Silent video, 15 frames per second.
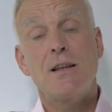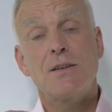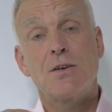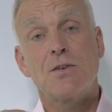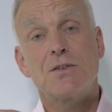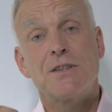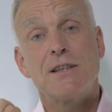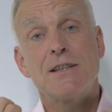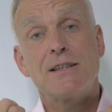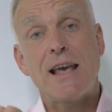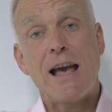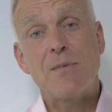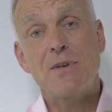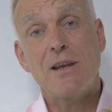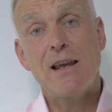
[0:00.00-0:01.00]
toxin is
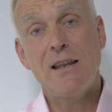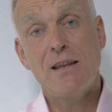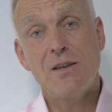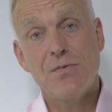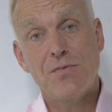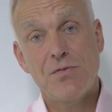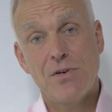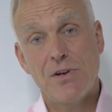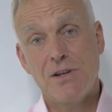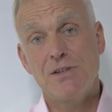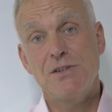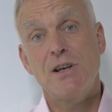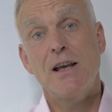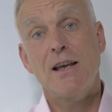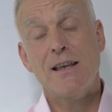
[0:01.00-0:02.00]
kept in the
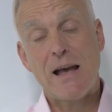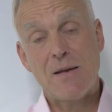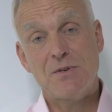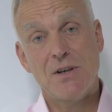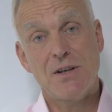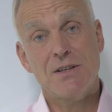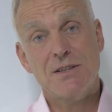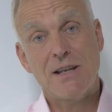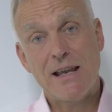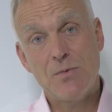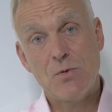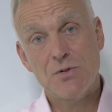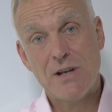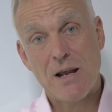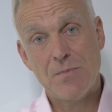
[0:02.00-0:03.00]
fridge, kept at a
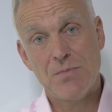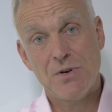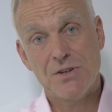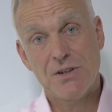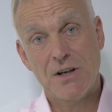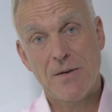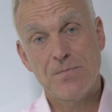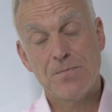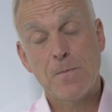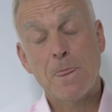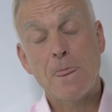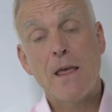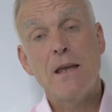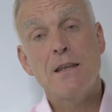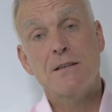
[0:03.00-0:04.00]
stable temperature.
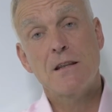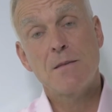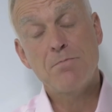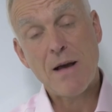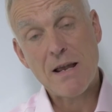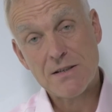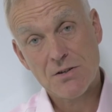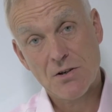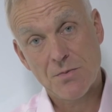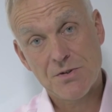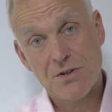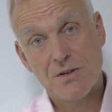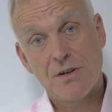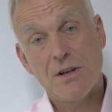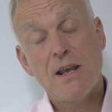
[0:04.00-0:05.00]
So the best
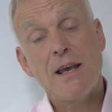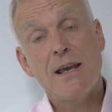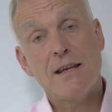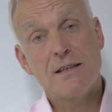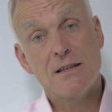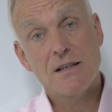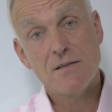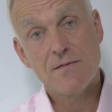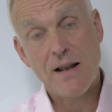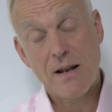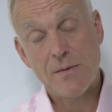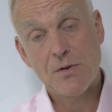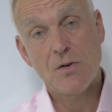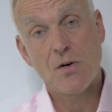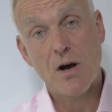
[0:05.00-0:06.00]
option is to
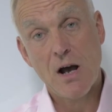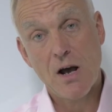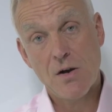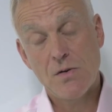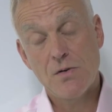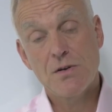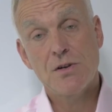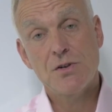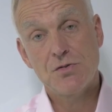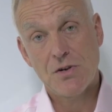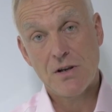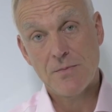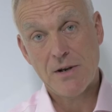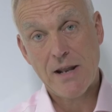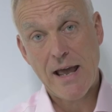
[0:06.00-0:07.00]
develop your own
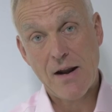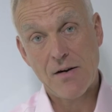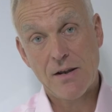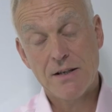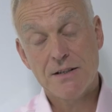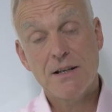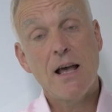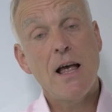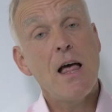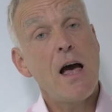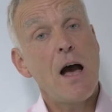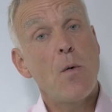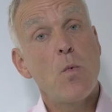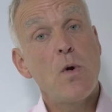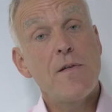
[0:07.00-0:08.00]
treatment areas.
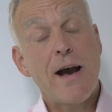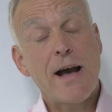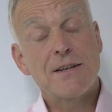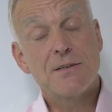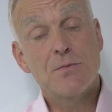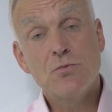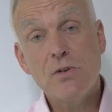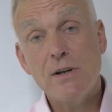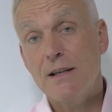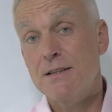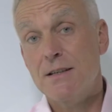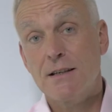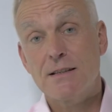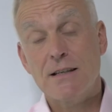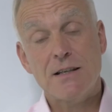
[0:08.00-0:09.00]
And we've had some really
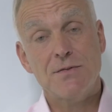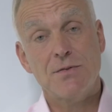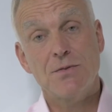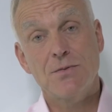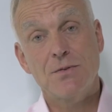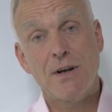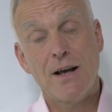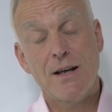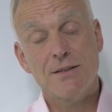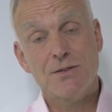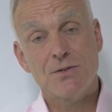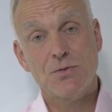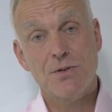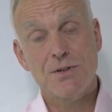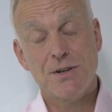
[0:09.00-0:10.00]
successful
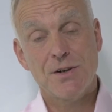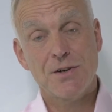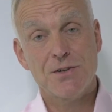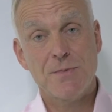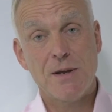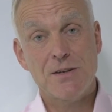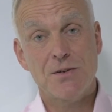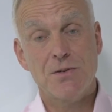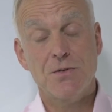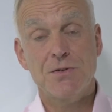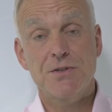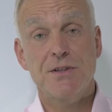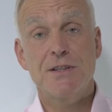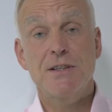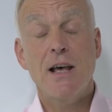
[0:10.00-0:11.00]
stories in Cosmetic
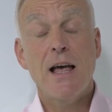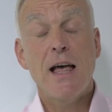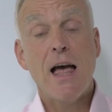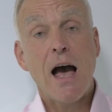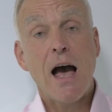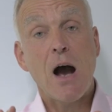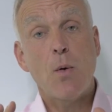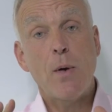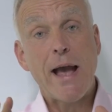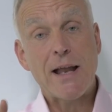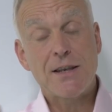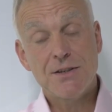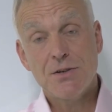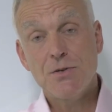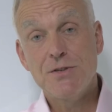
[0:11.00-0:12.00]
Courses. We
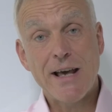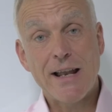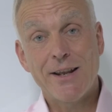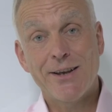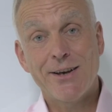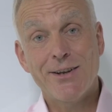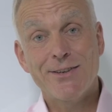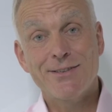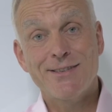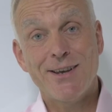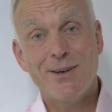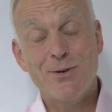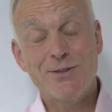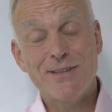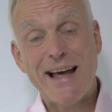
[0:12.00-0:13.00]
had two delegates
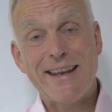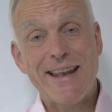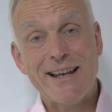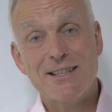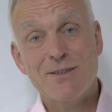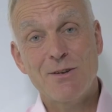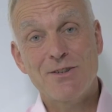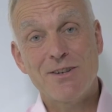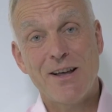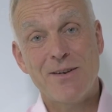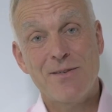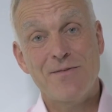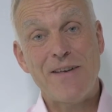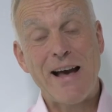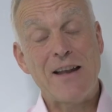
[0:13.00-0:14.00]
who sat next to each
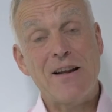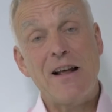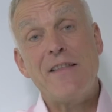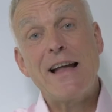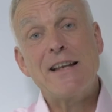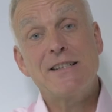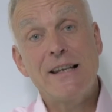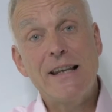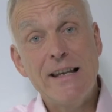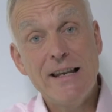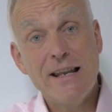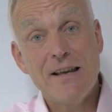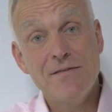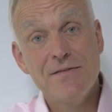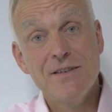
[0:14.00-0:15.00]
other and found out they actually
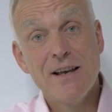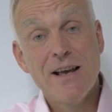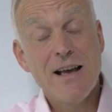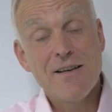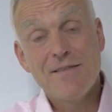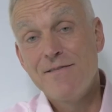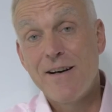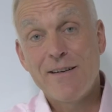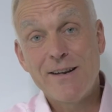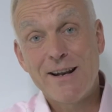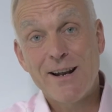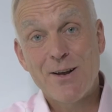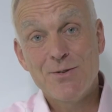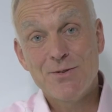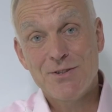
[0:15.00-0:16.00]
lived very
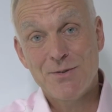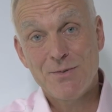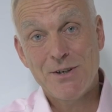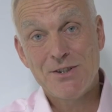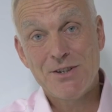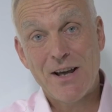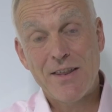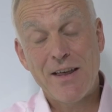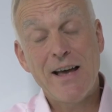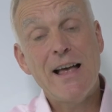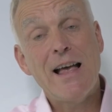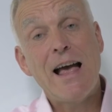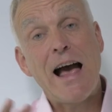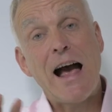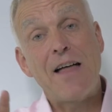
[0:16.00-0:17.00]
close to each other,
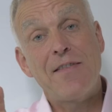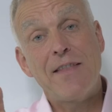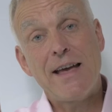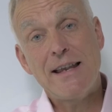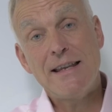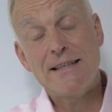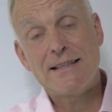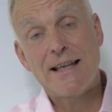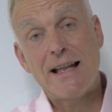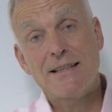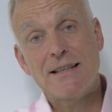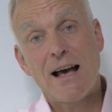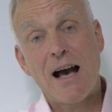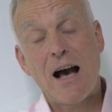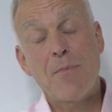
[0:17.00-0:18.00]
and they
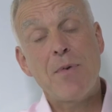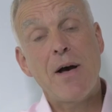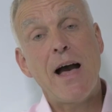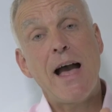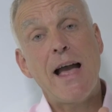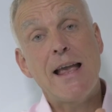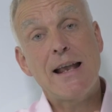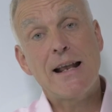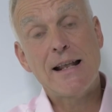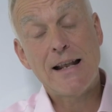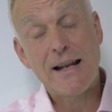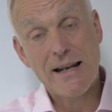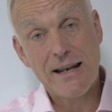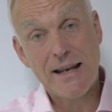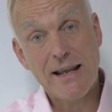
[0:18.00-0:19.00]
set up a
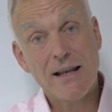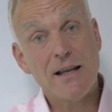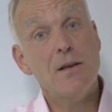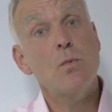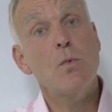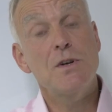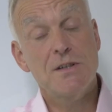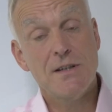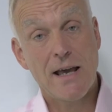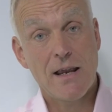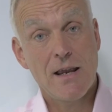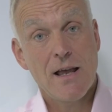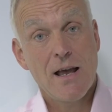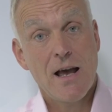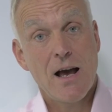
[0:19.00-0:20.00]
clinic which
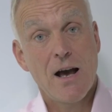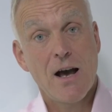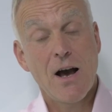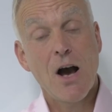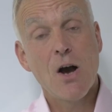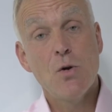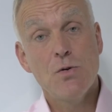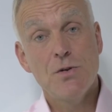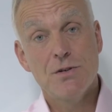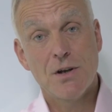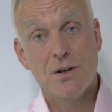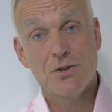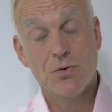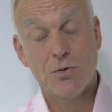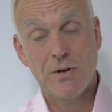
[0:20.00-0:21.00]
they owned
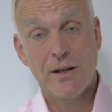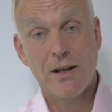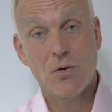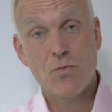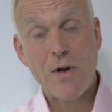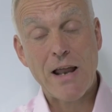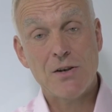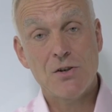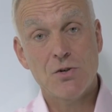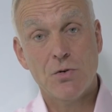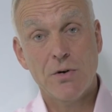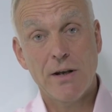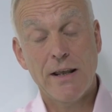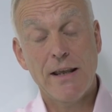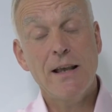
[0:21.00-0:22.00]
jointly and ran
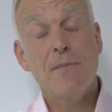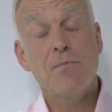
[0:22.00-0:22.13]
jointly,